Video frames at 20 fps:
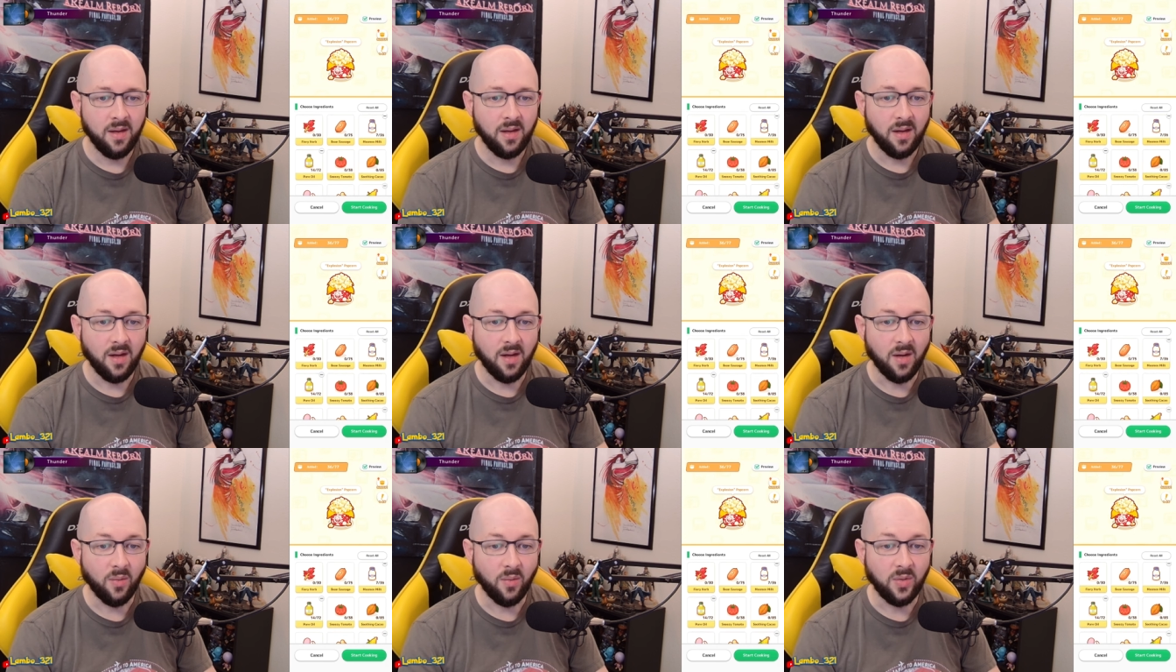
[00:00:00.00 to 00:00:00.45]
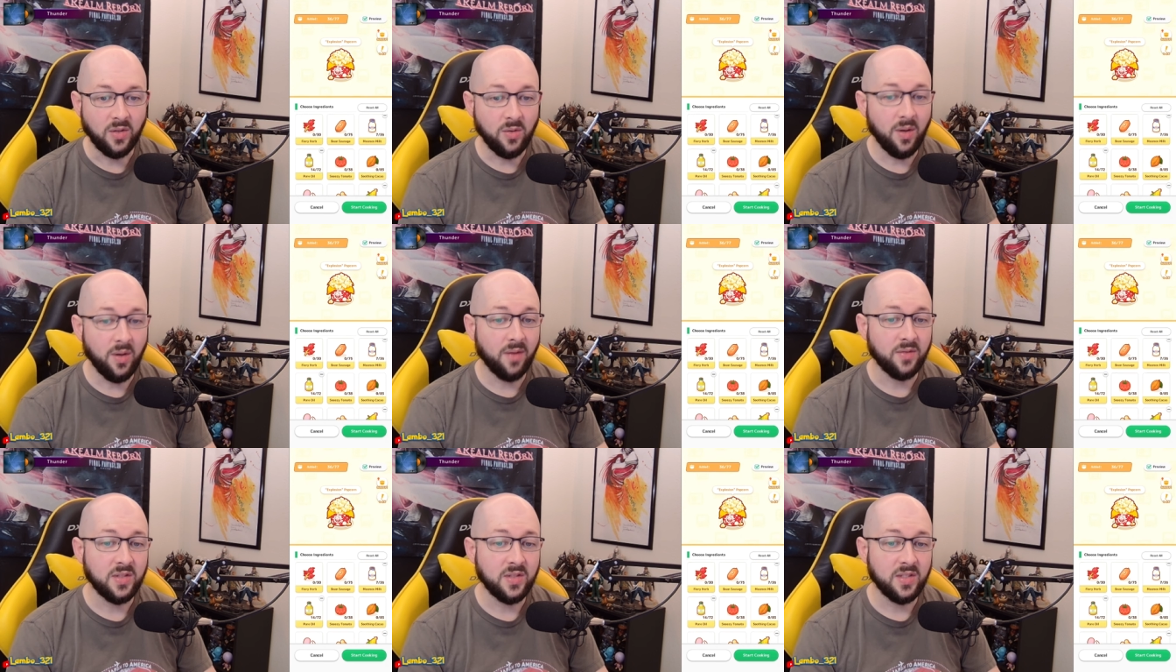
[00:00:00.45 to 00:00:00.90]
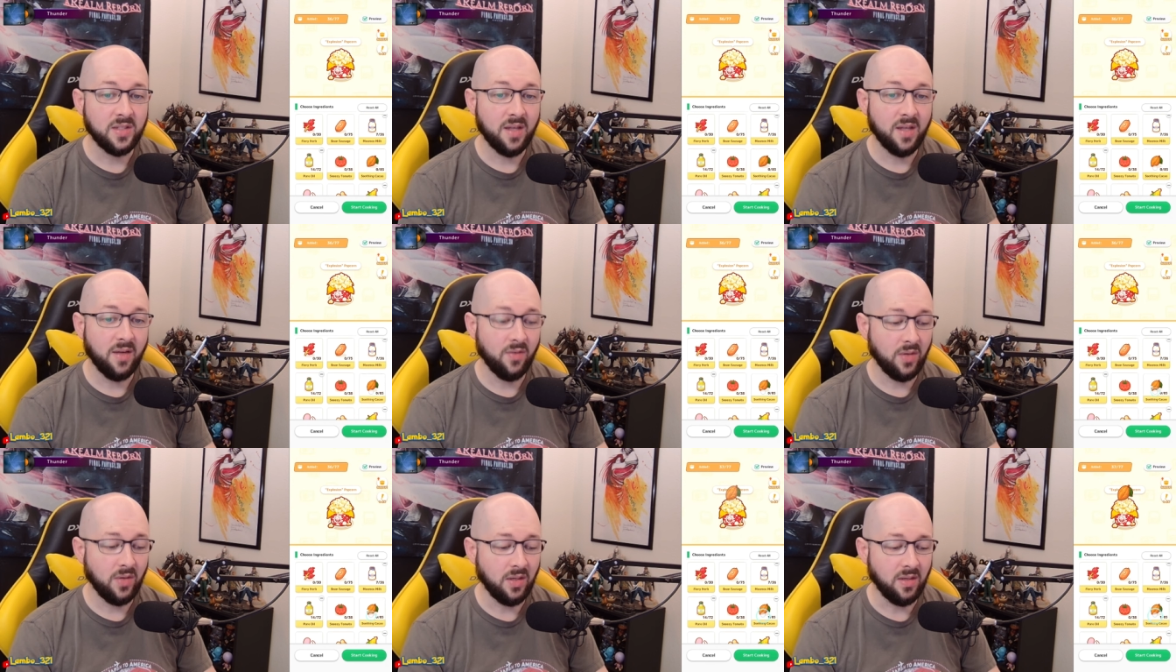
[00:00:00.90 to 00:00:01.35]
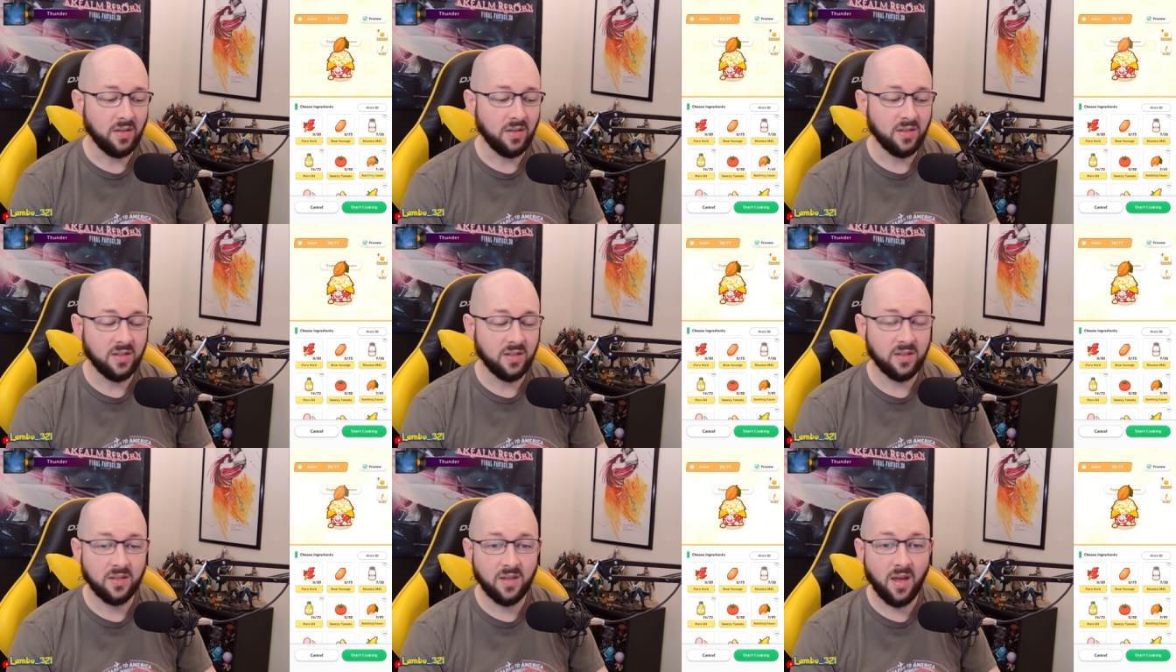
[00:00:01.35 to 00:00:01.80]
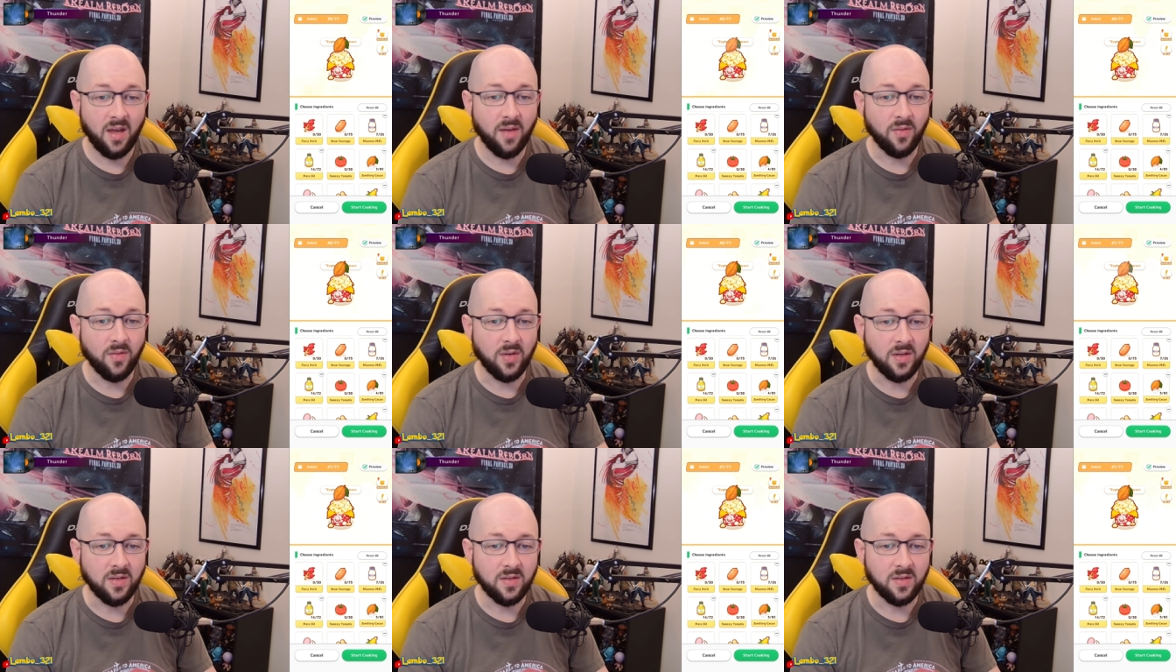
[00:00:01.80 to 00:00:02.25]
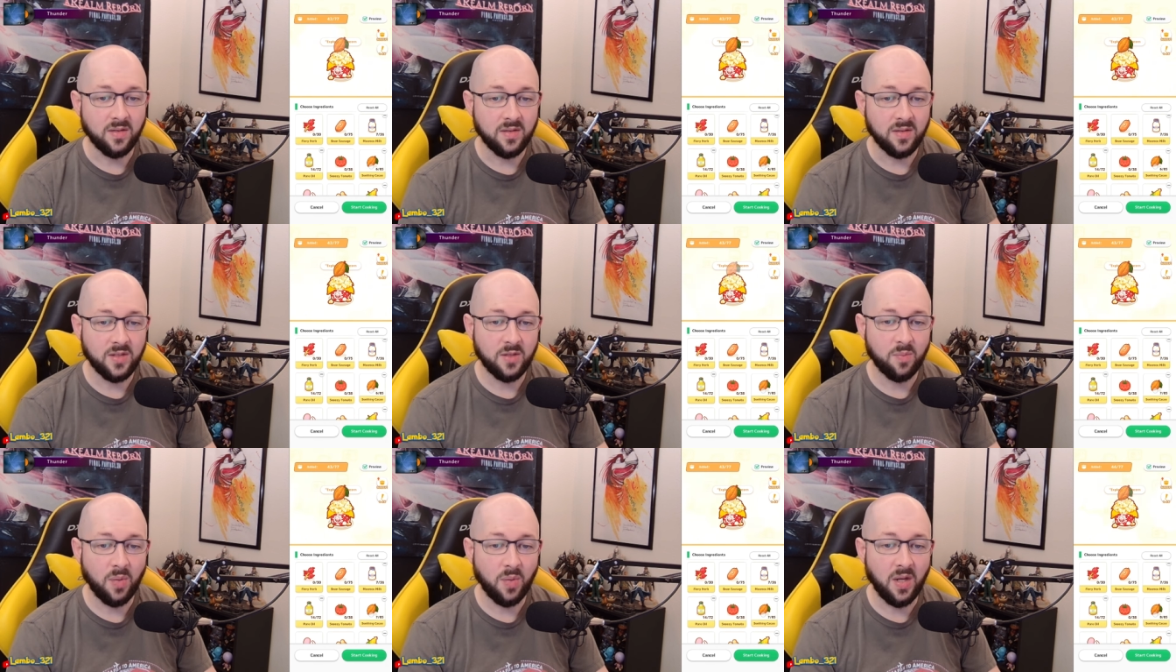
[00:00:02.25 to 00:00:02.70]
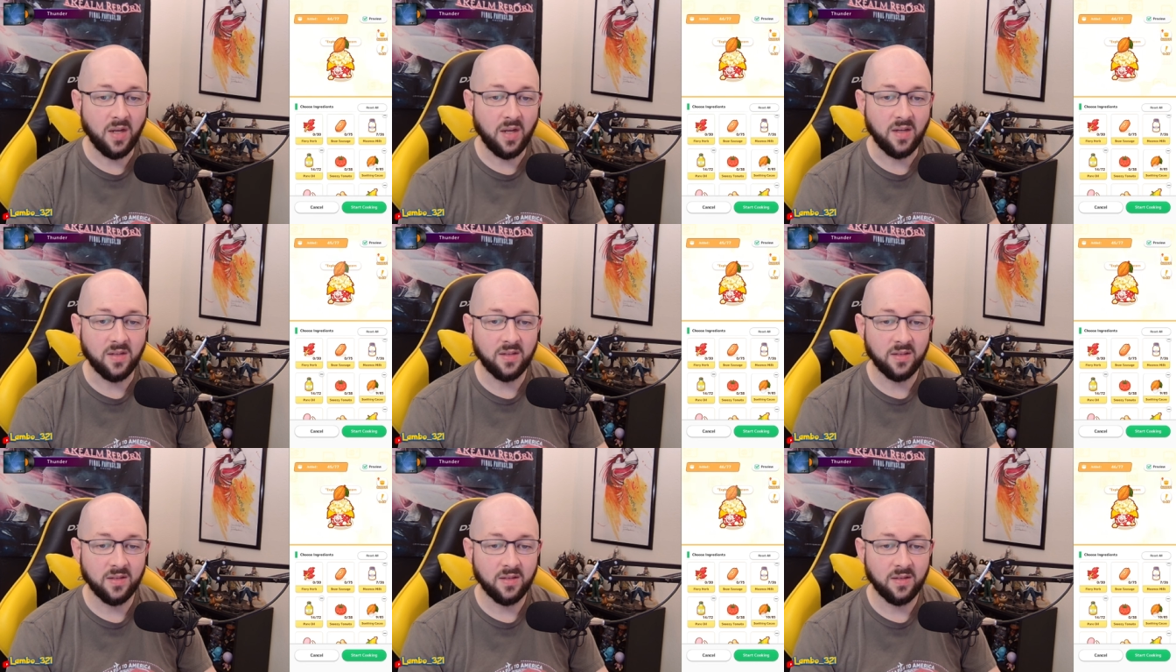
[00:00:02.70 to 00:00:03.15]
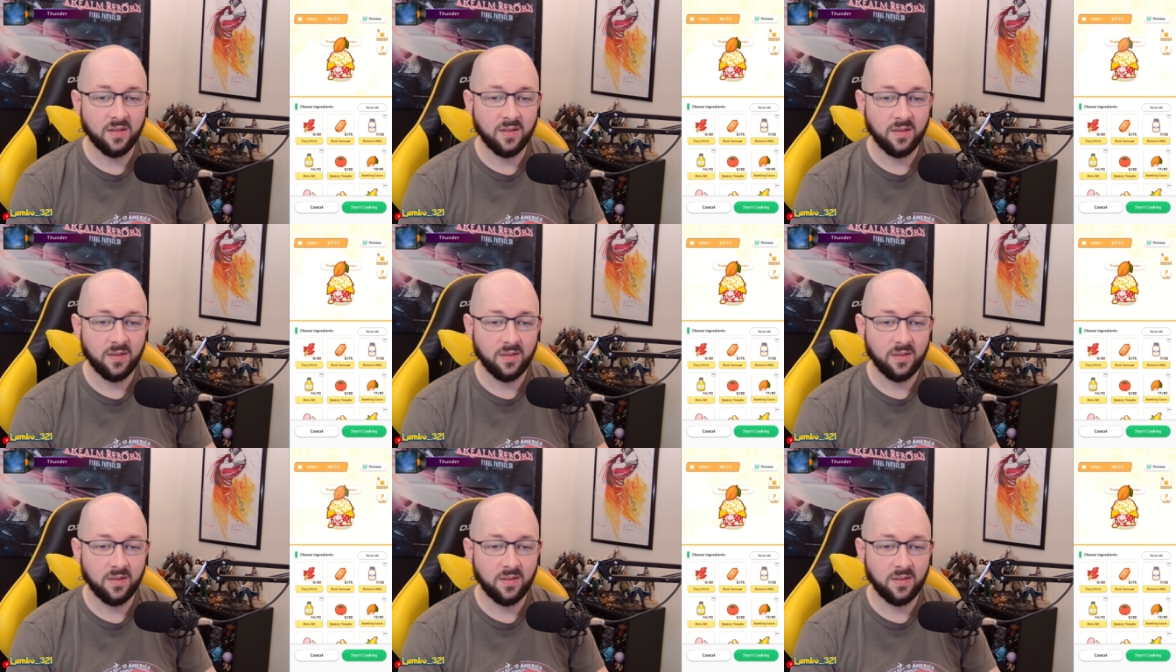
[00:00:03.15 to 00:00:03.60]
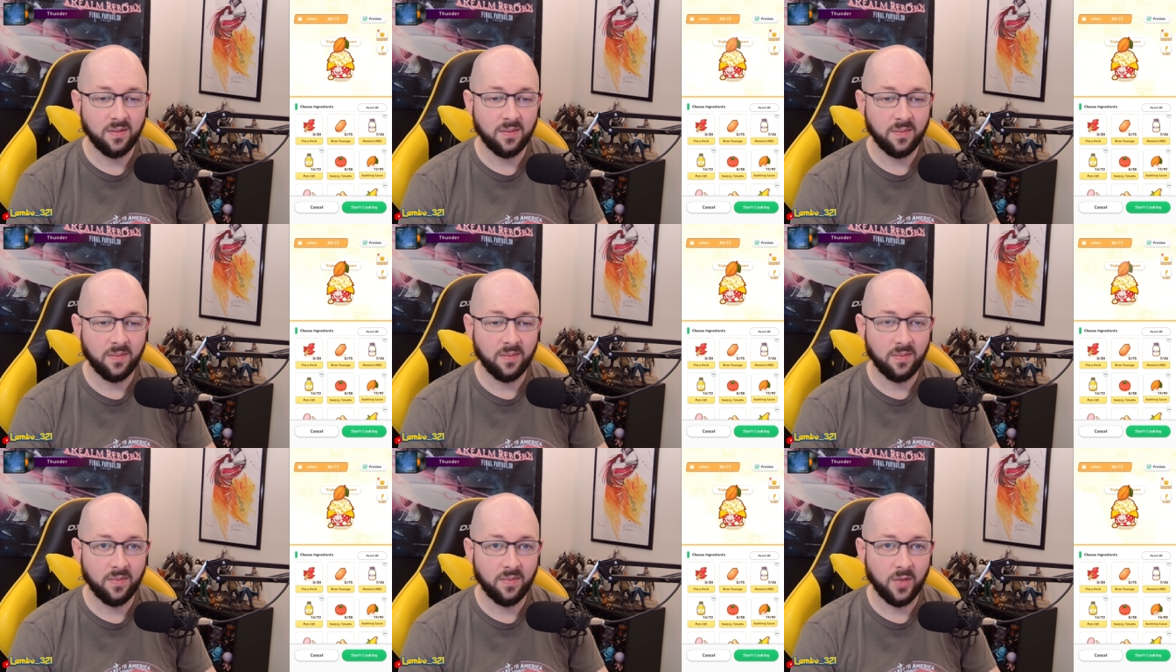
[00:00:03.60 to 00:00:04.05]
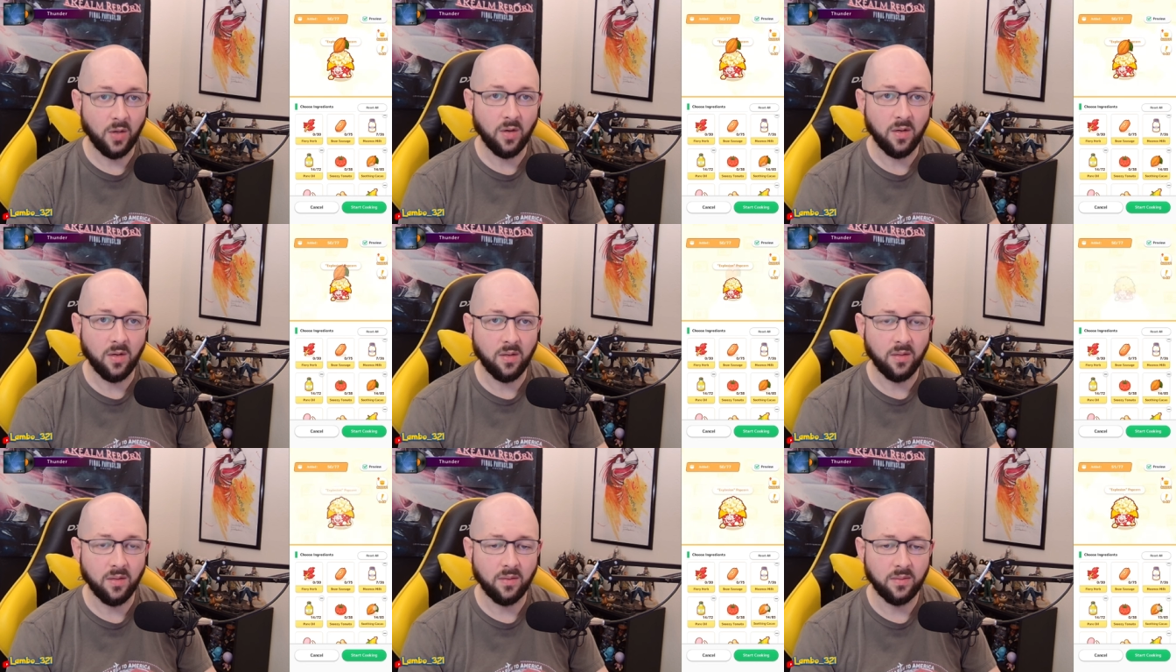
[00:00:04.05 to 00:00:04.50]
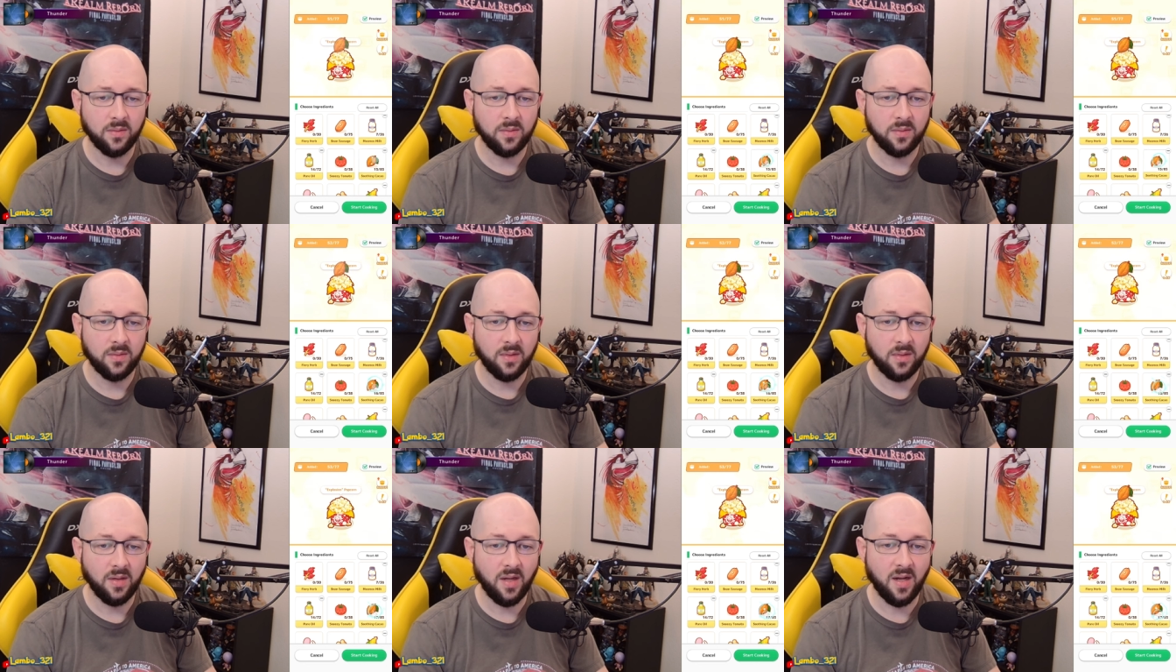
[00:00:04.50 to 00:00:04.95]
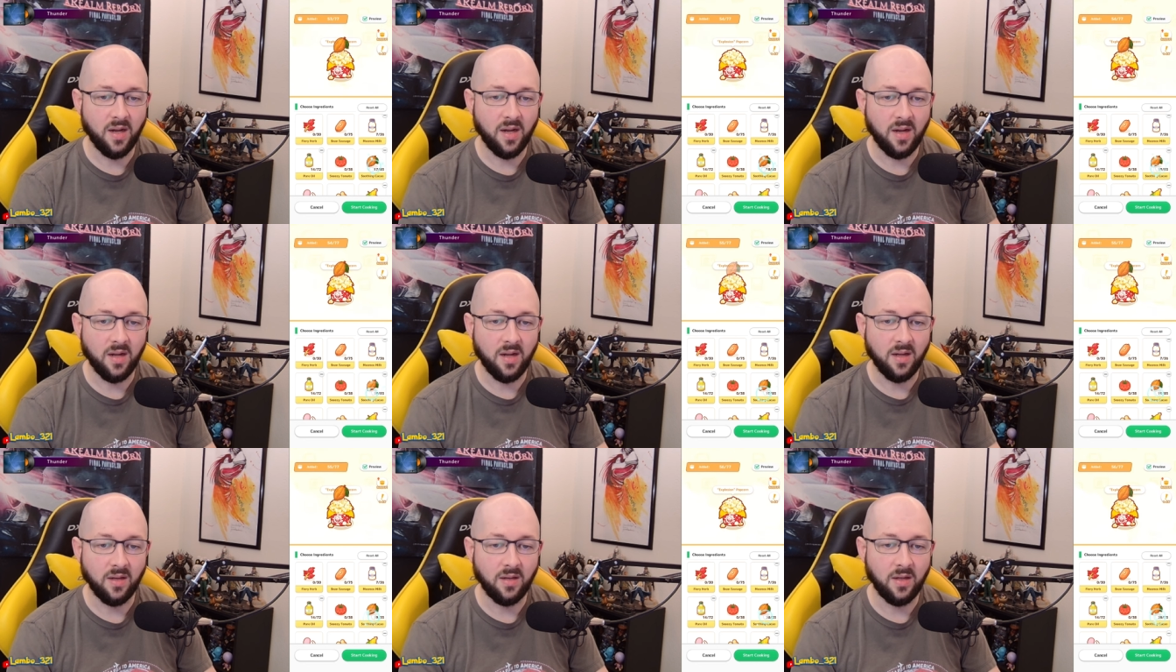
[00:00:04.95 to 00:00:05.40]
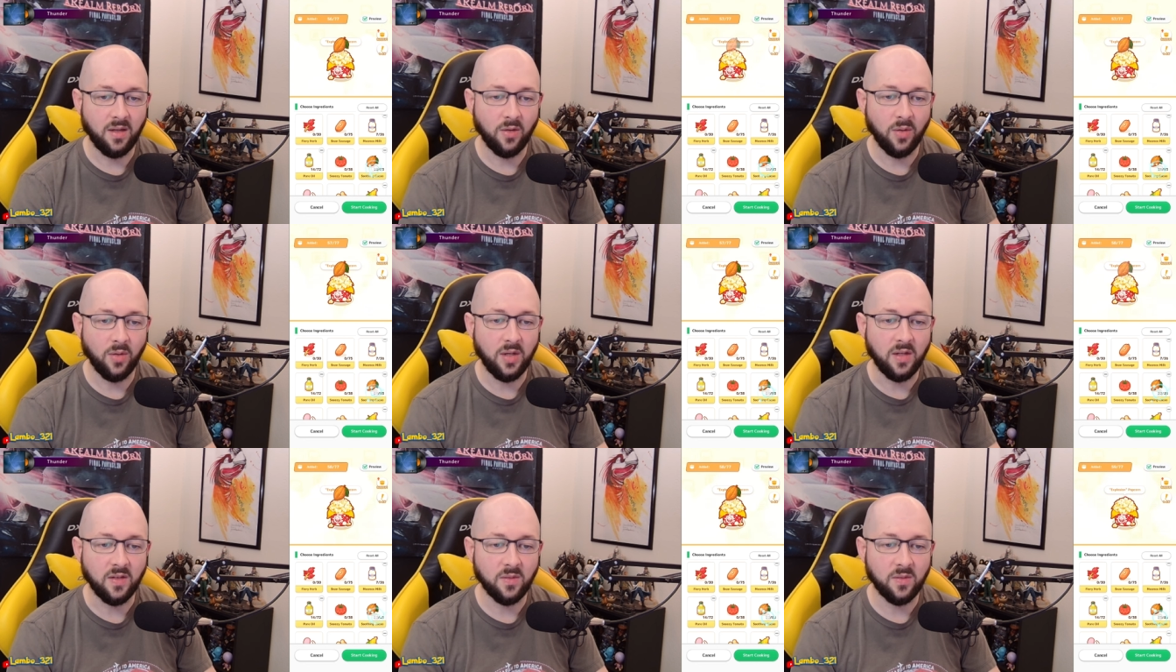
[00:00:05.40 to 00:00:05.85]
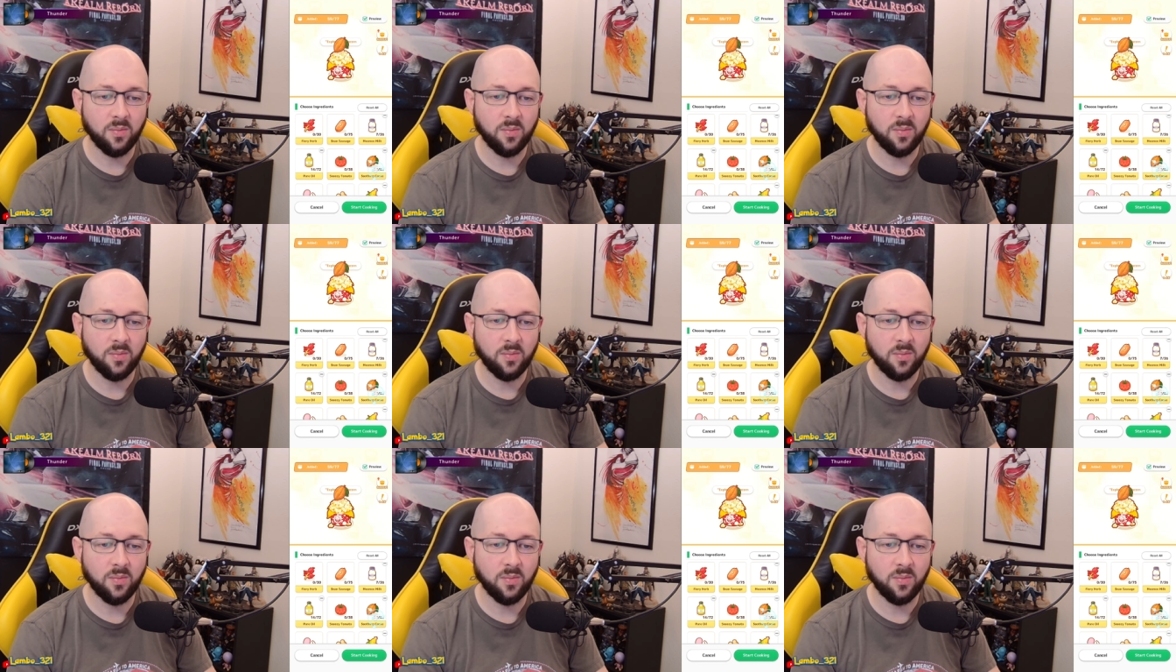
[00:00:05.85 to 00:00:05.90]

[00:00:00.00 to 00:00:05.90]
Uh, we do have 77 space, or er, uh, ingredients.